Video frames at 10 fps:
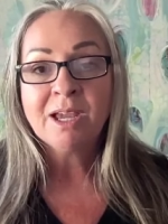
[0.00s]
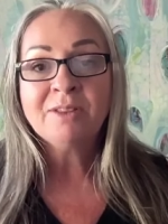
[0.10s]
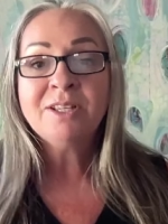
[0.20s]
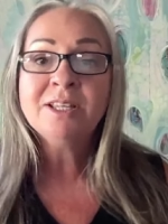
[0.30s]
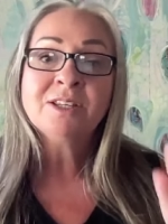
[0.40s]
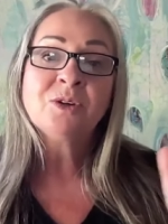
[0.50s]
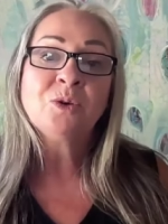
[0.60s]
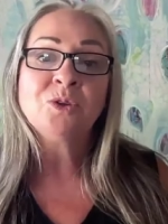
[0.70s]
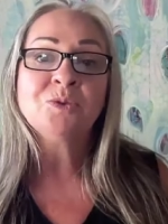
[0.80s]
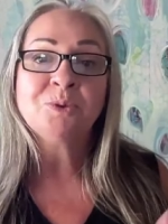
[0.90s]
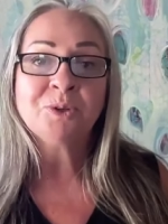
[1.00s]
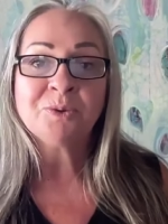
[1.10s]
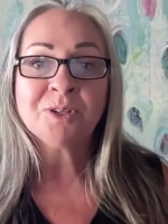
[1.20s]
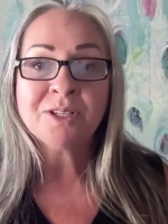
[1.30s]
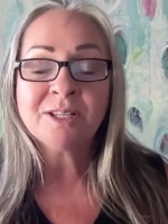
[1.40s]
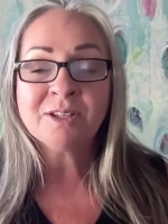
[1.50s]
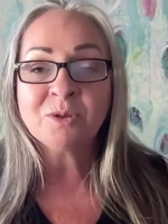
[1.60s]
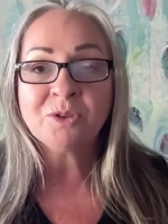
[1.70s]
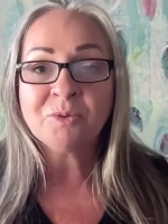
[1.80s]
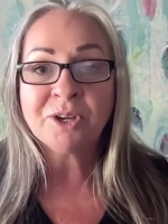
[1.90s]
And this is an old wound. This is
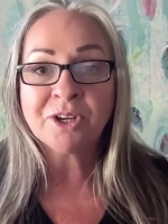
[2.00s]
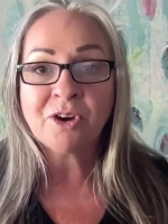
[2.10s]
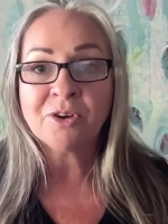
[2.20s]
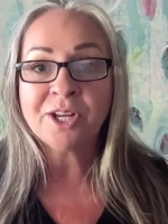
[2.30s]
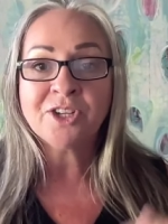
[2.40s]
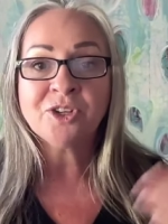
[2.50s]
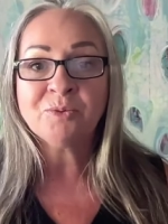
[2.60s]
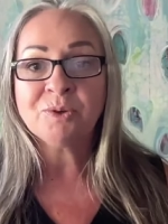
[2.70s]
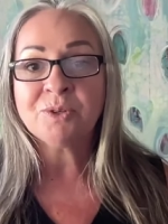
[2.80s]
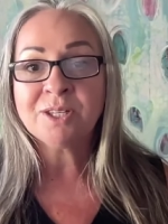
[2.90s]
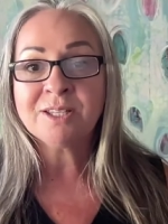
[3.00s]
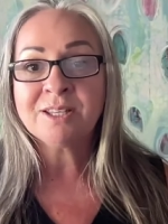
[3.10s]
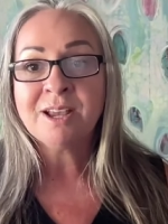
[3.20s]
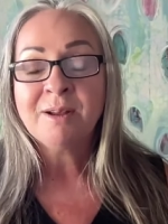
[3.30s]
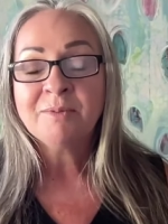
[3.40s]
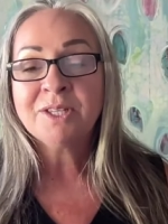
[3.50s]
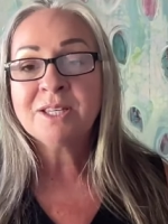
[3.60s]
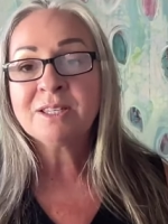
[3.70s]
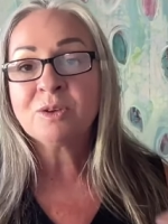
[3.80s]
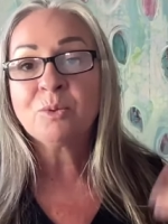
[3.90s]
an old reincarnation wound. This is
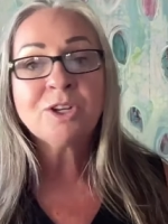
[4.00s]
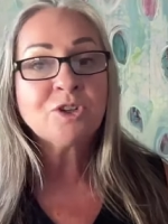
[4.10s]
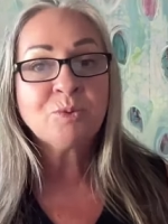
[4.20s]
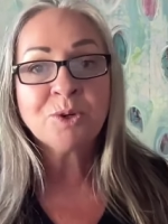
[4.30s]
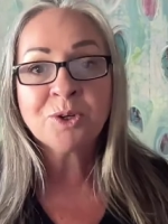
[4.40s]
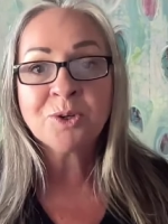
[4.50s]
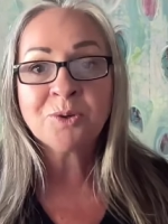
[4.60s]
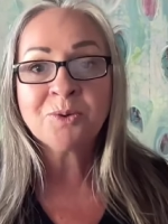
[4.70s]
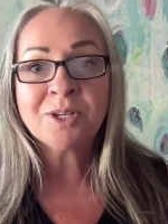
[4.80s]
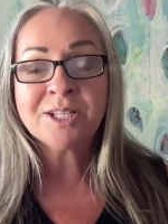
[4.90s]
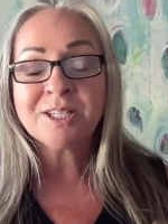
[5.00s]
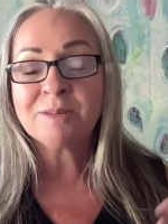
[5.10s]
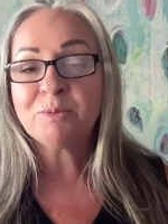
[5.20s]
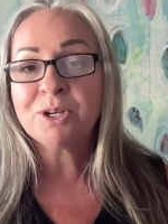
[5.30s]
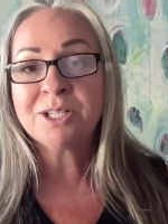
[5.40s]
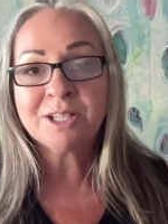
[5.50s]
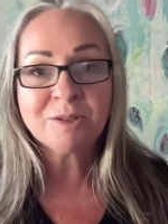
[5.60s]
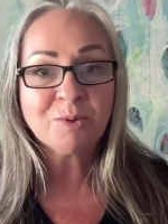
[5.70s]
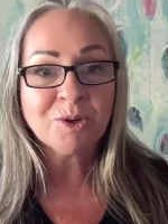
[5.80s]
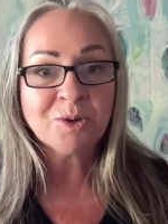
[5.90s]
this is the witch wound, it's the
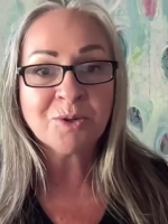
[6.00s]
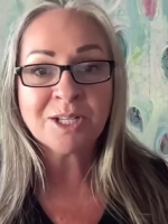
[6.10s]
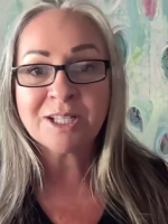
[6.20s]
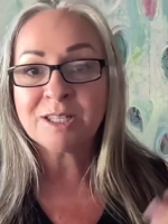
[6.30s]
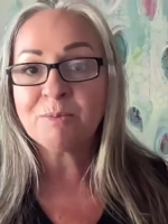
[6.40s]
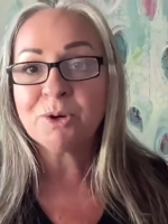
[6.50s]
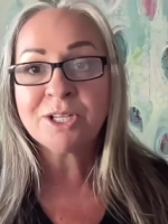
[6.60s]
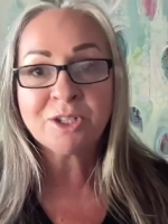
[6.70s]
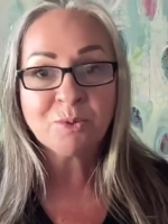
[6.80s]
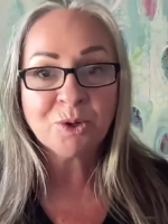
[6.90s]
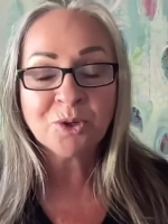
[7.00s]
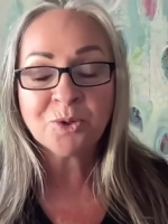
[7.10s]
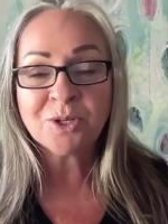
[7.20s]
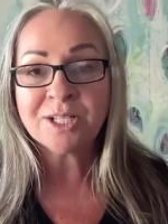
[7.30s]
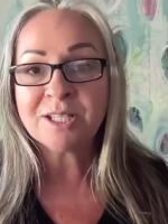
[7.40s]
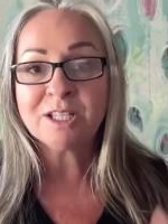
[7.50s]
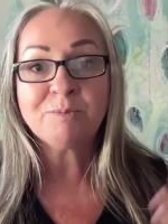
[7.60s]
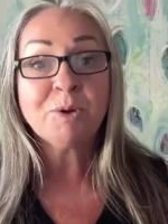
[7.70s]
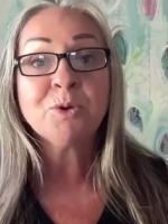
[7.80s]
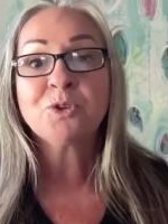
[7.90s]
priestess wound, it's the priest wound, it's the
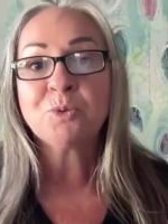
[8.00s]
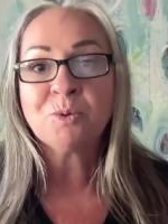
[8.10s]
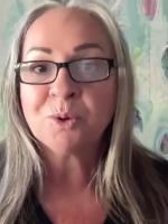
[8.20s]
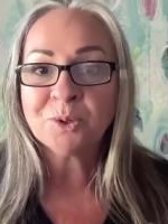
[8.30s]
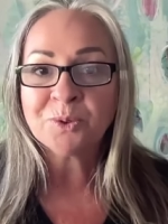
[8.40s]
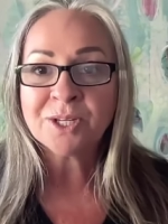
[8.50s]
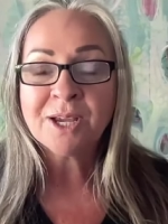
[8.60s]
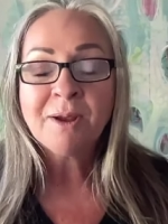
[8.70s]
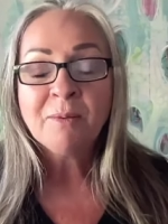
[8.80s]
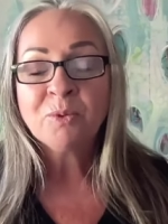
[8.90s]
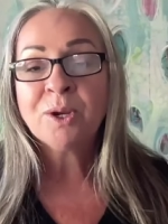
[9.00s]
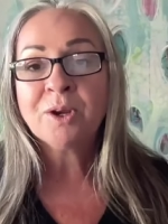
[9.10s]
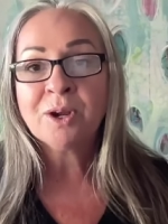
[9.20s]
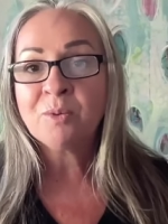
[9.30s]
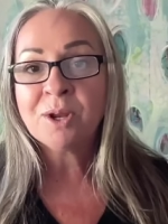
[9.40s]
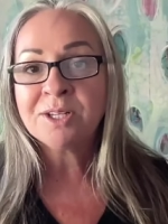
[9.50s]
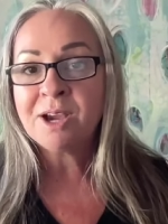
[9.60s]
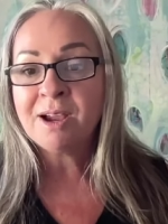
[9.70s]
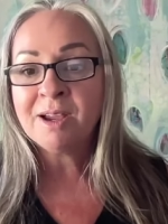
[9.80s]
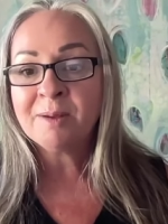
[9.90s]
spiritual wound where at one
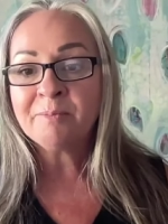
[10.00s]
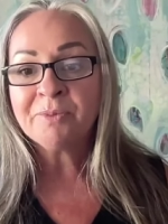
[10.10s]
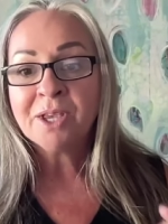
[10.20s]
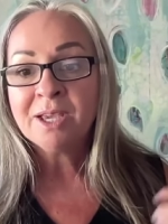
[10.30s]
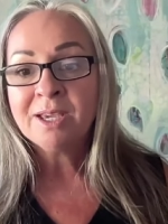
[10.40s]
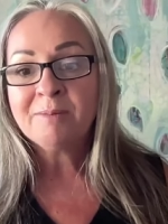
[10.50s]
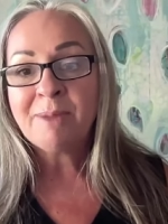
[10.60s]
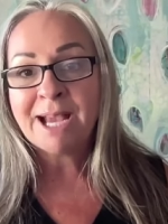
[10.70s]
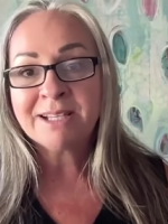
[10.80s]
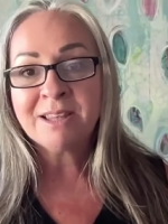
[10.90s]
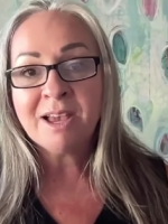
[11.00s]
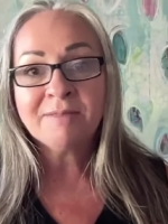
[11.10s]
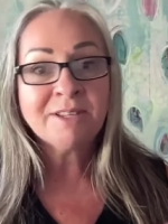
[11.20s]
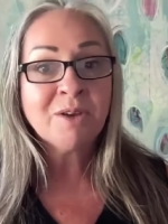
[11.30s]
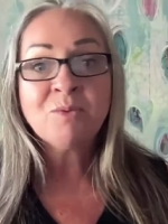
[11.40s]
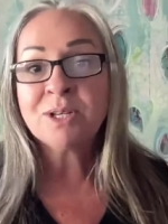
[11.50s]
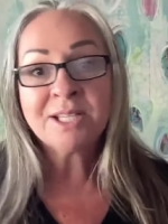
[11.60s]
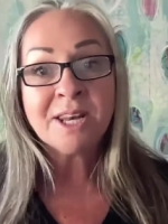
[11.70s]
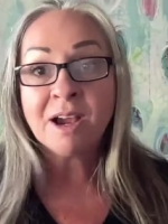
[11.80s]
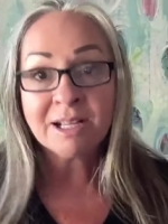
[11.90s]
time in past lives it
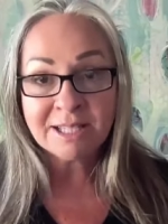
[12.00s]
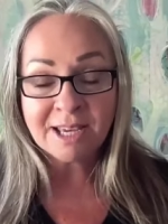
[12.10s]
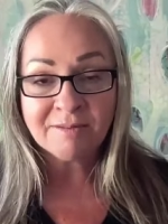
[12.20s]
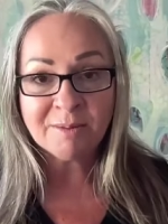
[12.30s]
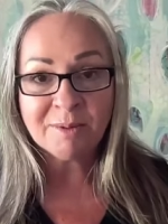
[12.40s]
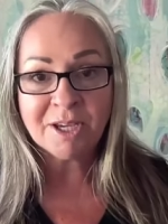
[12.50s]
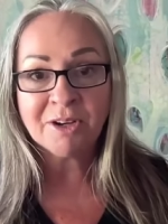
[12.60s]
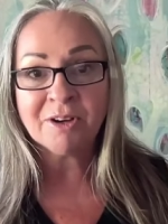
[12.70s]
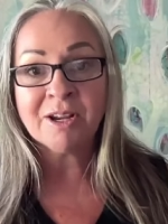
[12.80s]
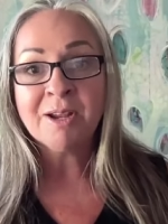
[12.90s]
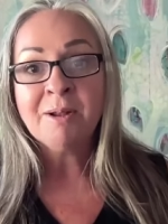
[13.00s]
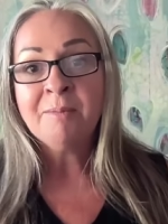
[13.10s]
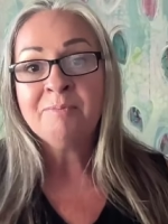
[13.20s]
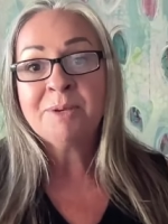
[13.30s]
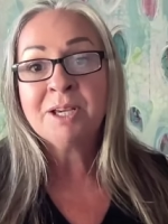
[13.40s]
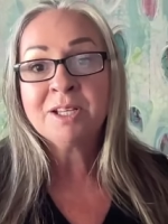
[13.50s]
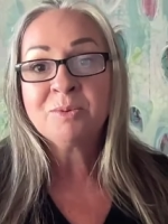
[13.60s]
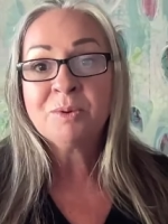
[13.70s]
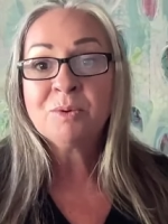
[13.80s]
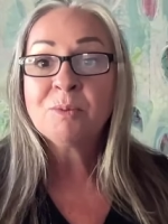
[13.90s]
was not safe to be here
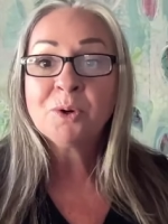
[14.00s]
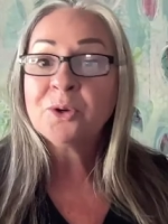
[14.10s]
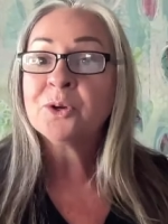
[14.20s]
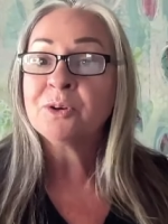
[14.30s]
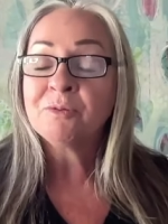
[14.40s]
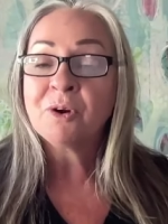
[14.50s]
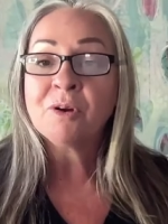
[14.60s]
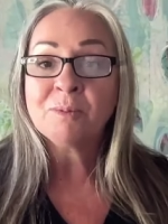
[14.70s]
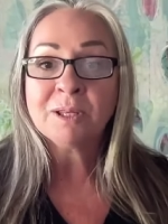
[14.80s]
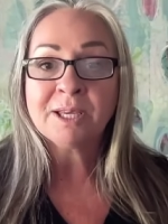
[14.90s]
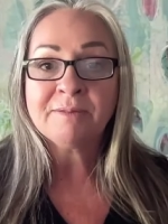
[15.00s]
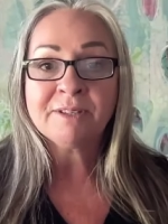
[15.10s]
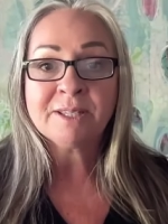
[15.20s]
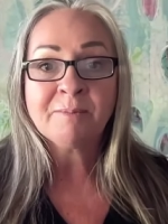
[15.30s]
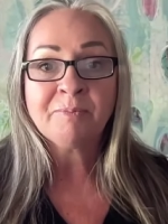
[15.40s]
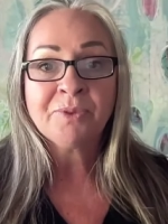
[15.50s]
because we were murdered for our beliefs.